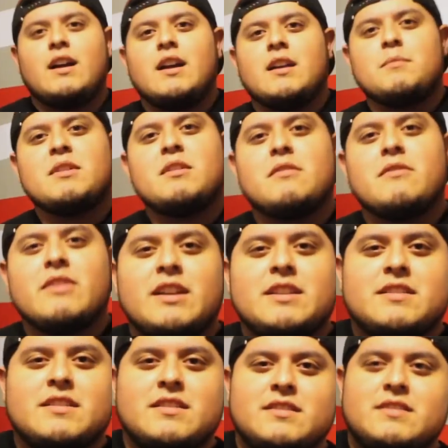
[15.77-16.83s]
Hi, I'm Henry
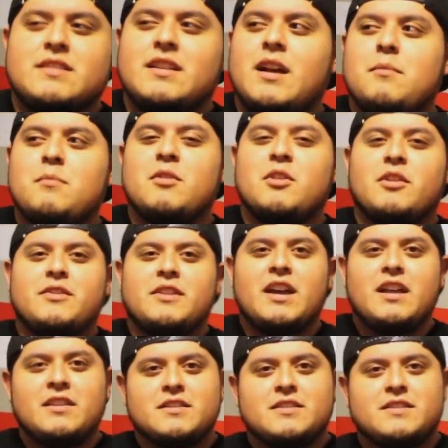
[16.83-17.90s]
Velasquez. I'm a
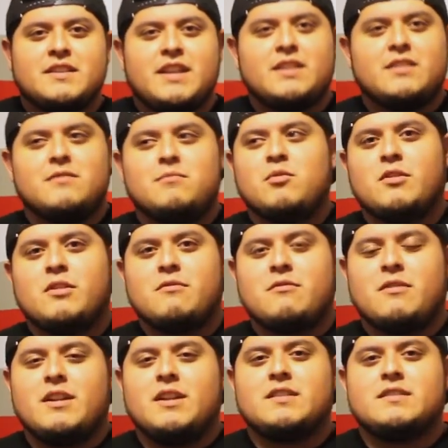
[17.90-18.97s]
Dallas native, born
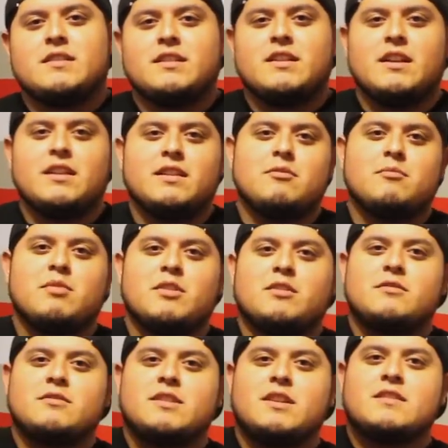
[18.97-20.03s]
and raised, and I live in
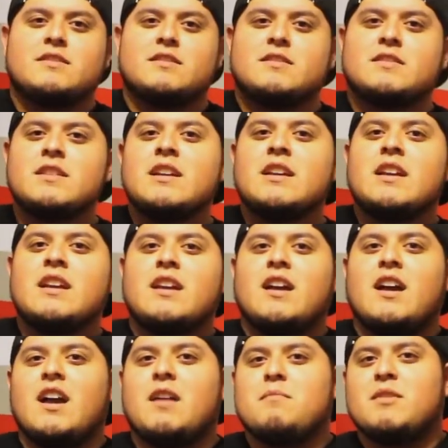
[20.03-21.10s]
Plano, Texas.
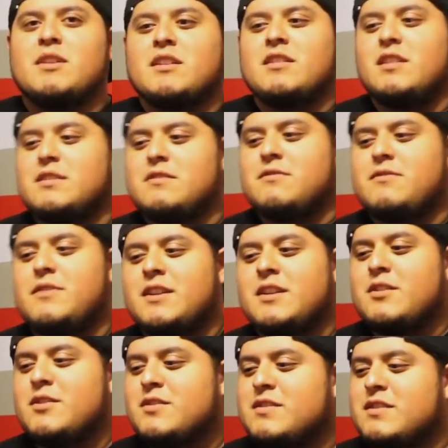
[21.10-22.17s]
I've been collecting
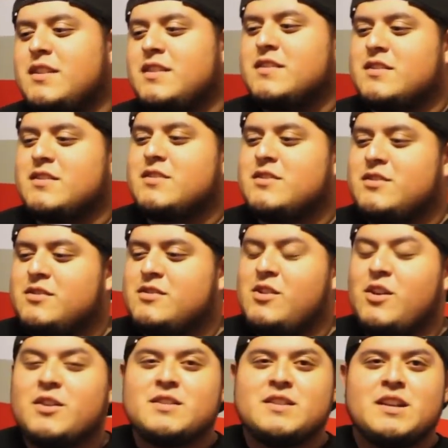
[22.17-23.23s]
figures since as
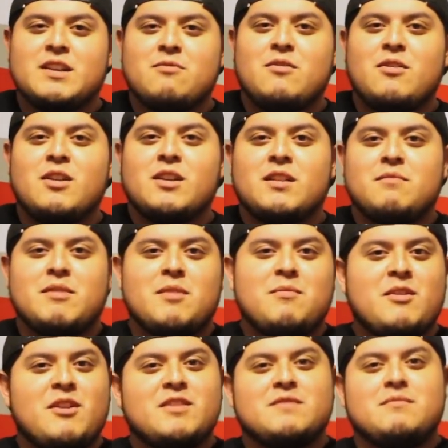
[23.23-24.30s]
long as I can walk, and my
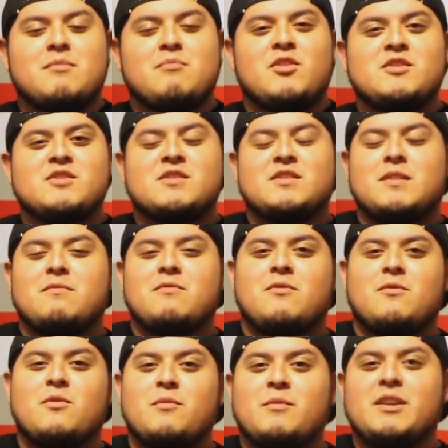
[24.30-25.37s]
parents have been purchasing them
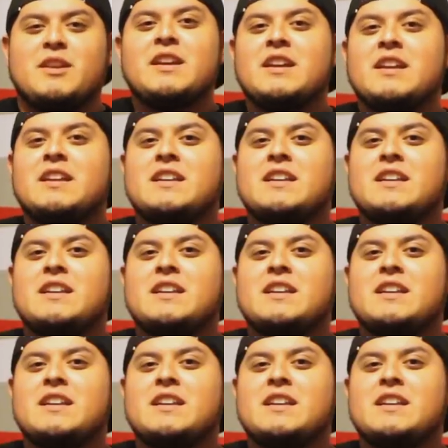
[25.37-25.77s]
for me